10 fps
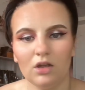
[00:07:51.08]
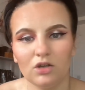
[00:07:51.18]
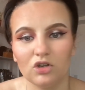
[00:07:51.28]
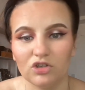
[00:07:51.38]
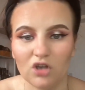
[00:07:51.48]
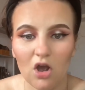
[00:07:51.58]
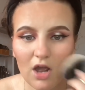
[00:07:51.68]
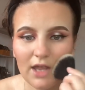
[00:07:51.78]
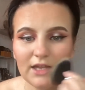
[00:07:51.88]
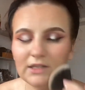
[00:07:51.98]
Because
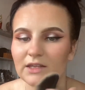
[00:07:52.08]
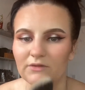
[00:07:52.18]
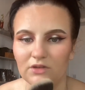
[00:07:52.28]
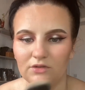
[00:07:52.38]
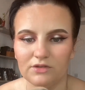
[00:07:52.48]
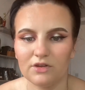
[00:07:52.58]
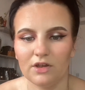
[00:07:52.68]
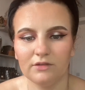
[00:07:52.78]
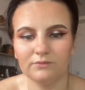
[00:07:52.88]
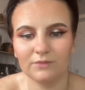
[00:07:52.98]
I never used
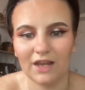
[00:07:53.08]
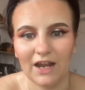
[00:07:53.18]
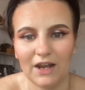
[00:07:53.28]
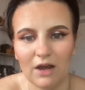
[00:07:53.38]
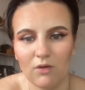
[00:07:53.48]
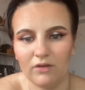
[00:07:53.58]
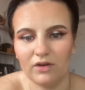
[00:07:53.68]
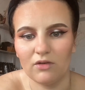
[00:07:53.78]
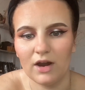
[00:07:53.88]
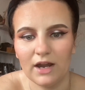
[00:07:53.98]
to, and now I
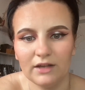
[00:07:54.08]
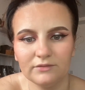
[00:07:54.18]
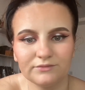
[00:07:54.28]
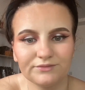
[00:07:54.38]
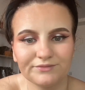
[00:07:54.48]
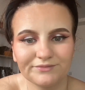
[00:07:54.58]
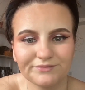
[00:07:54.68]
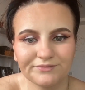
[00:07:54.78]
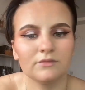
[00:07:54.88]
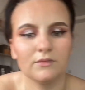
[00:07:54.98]
regret it.
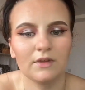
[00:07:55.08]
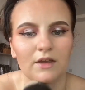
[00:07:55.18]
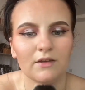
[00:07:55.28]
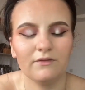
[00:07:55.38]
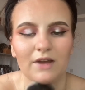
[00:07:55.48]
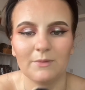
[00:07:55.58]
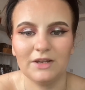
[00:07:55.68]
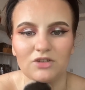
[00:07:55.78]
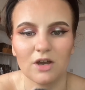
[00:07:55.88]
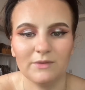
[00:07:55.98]
Family
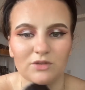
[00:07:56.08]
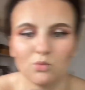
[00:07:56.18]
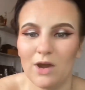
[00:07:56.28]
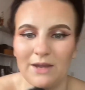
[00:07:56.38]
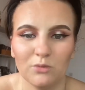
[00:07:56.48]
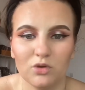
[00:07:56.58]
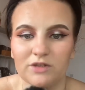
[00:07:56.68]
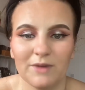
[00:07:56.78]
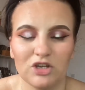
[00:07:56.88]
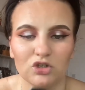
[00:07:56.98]
time is way more
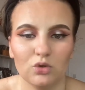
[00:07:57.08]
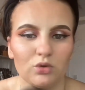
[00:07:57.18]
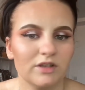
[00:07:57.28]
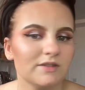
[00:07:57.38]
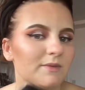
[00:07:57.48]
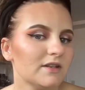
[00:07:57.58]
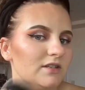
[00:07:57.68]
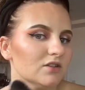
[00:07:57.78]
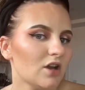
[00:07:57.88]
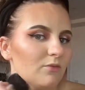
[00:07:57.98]
special than
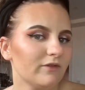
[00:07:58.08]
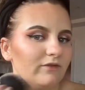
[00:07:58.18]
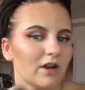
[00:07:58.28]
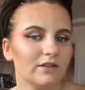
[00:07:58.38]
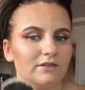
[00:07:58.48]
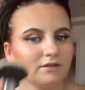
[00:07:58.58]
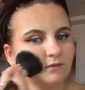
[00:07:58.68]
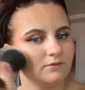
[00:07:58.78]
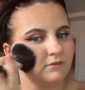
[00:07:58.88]
spending time with friends.